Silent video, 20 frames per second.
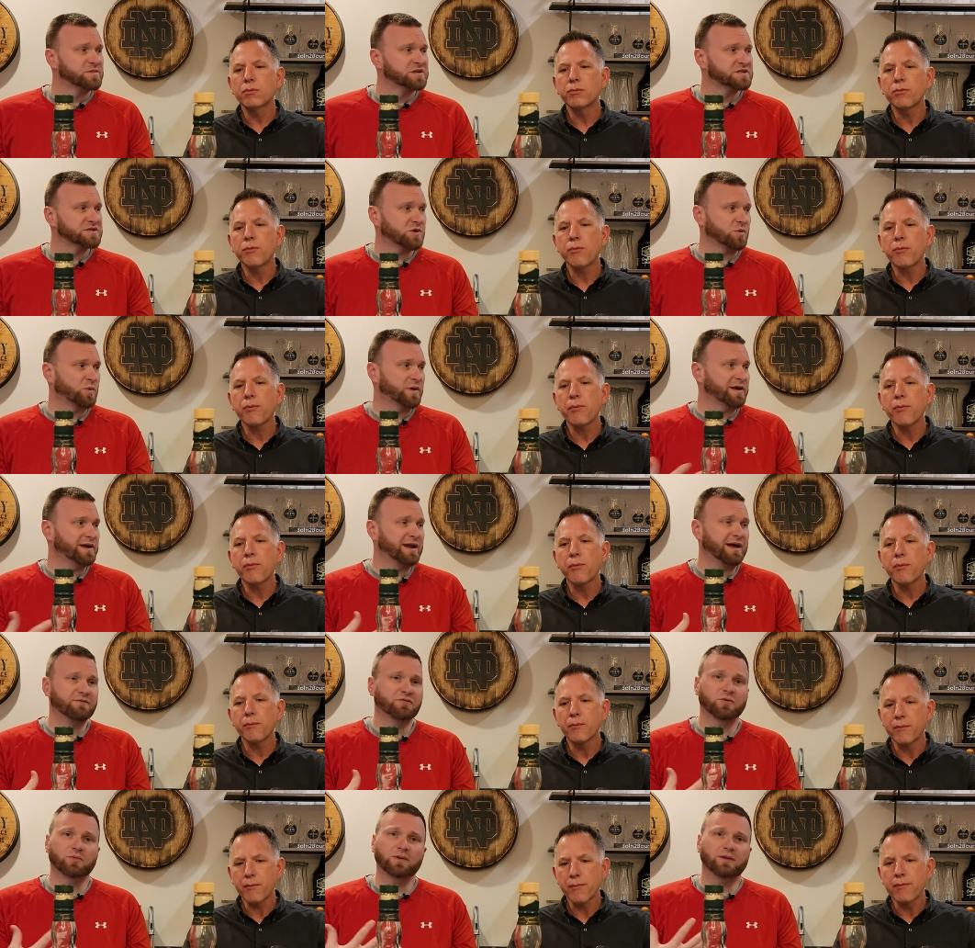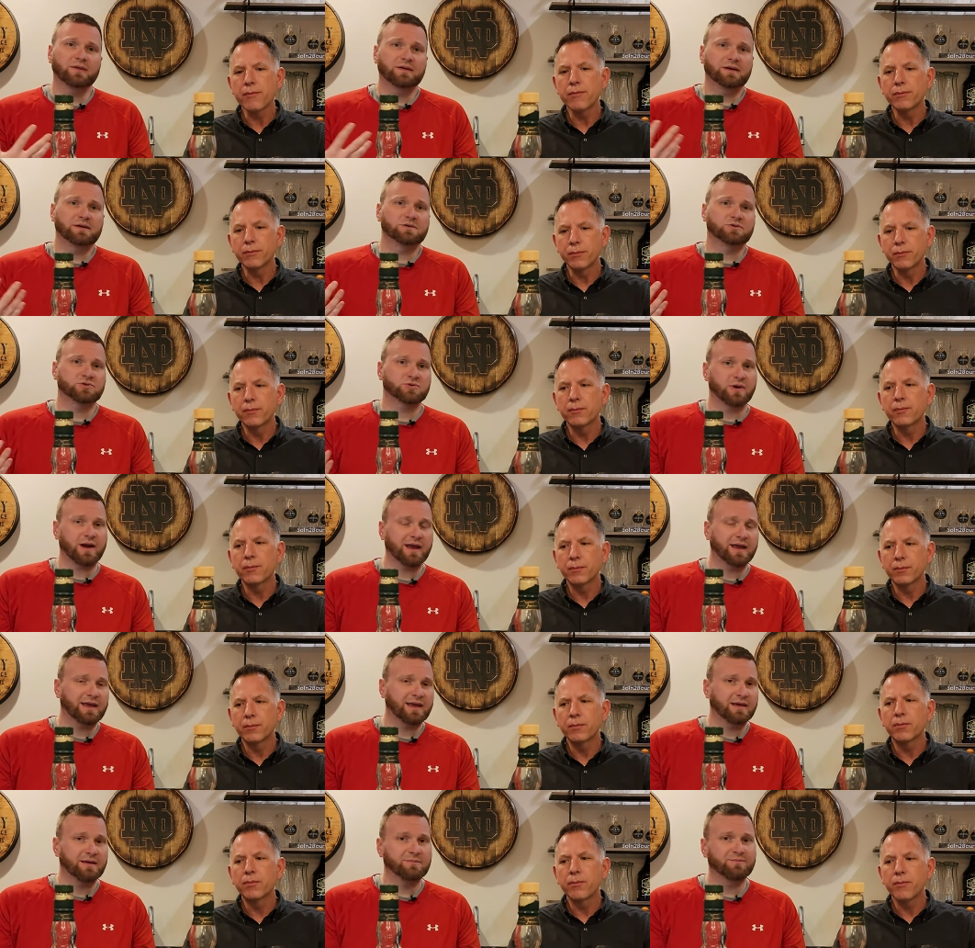Speaker 1: So we never really
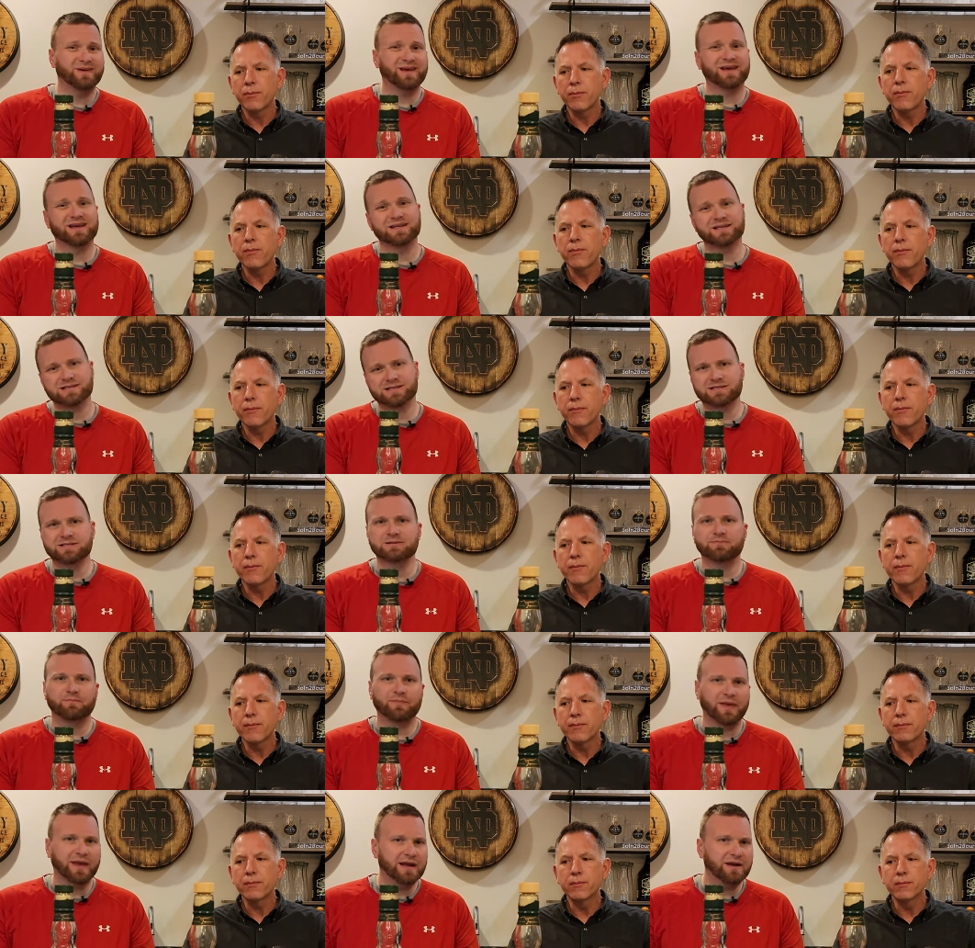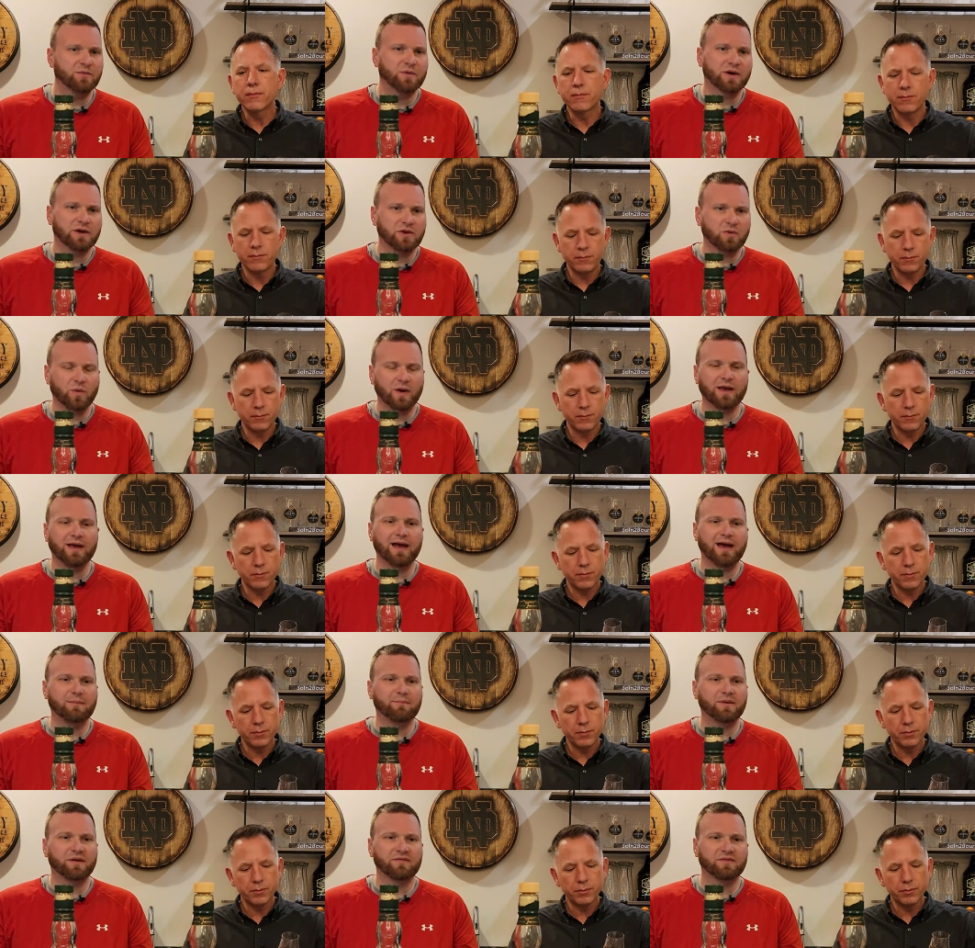drank it because anywhere you went
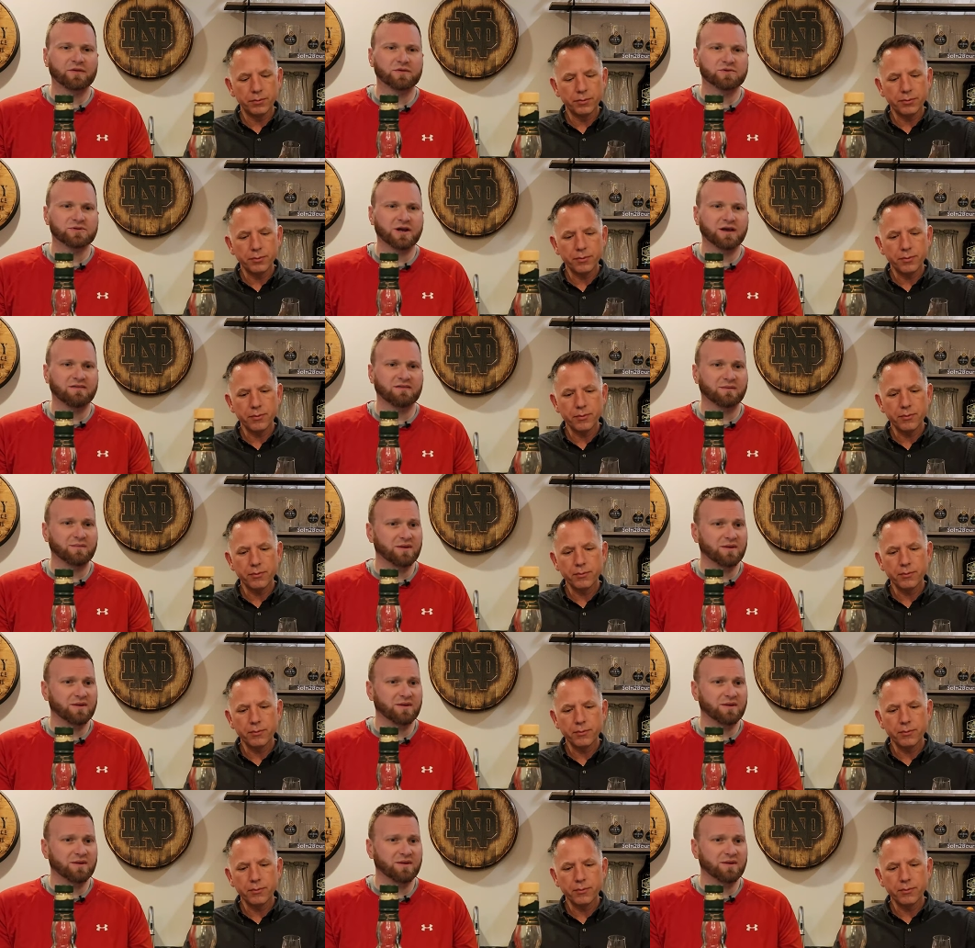had Buffalo Trace.